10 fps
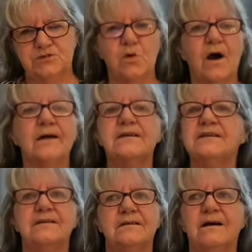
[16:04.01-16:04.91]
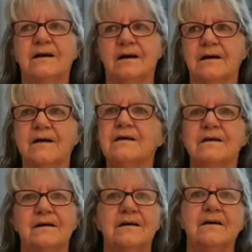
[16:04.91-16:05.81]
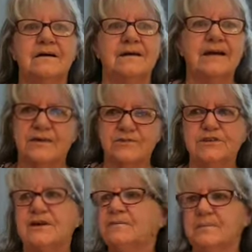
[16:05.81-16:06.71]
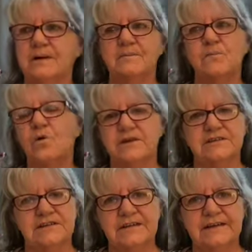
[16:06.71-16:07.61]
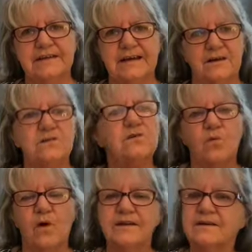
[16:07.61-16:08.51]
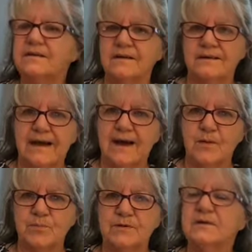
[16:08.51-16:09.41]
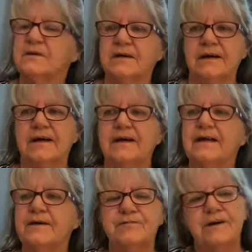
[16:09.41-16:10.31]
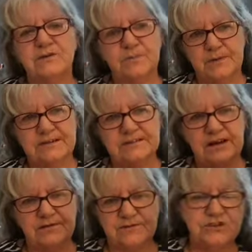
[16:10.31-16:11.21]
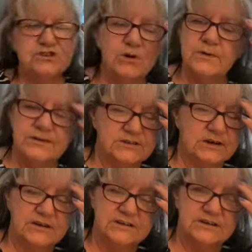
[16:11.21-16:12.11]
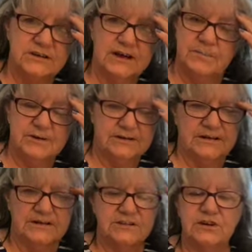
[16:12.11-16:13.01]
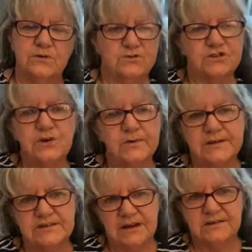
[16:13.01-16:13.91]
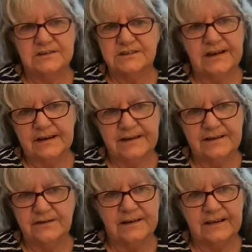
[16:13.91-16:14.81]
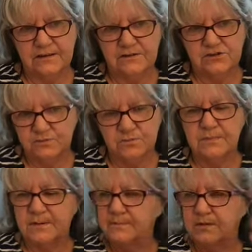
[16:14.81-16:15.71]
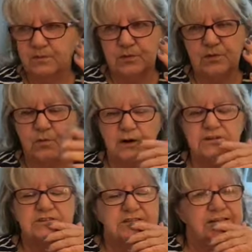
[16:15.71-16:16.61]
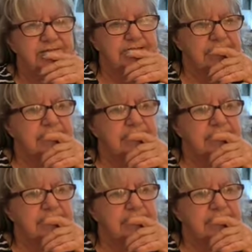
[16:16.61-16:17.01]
Why didn't I, every time mom wanted to lay down, why didn't I nap? And I found myself so exhausted a couple of days ago, so exhausted. I laid on the couch, mom, and we were watching T V.